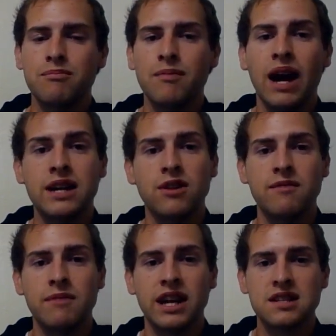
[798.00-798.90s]
I do have
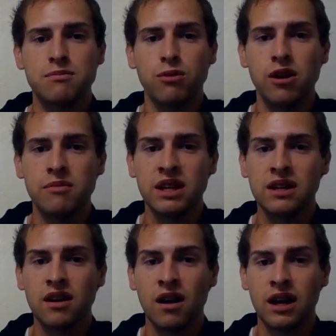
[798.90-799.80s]
my next appointment
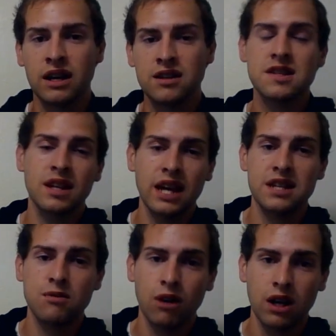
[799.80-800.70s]
on, just in
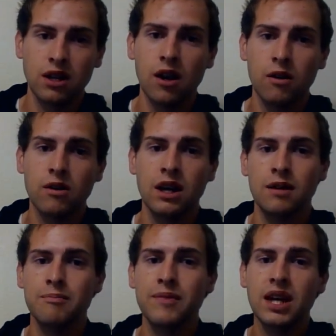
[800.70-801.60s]
case you want to know,
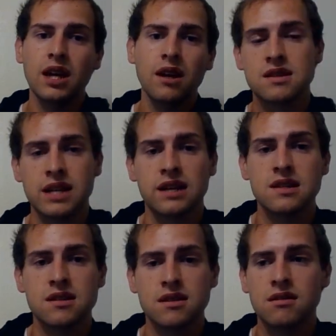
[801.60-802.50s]
it's
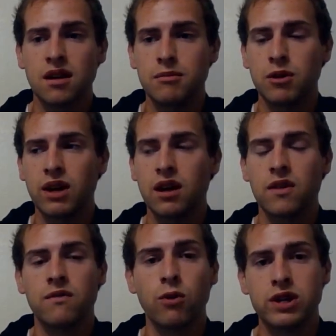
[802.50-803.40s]
next coming week
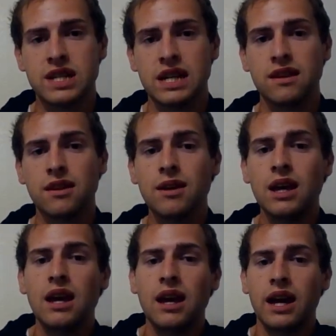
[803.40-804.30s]
on 14th,
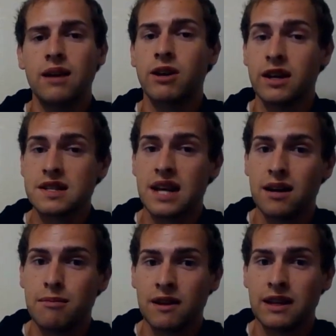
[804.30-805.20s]
and I'm very excited
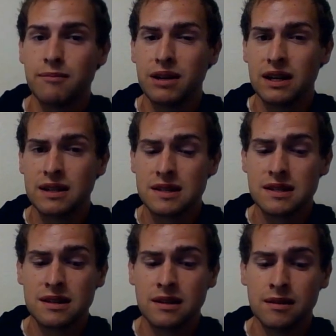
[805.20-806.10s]
about that
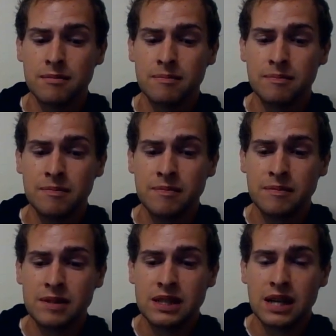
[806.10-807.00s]
because
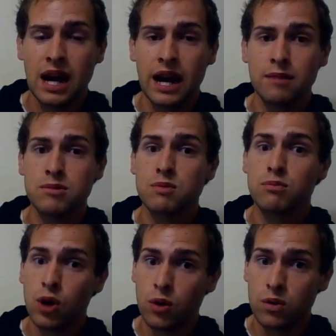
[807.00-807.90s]
I am
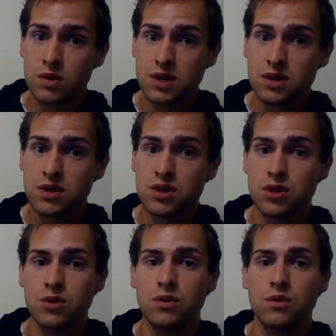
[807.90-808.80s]
supposed
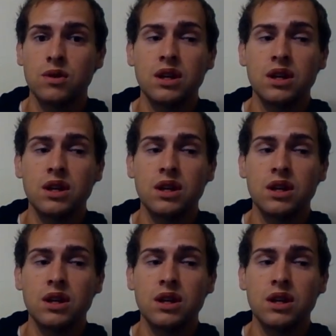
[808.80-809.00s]
to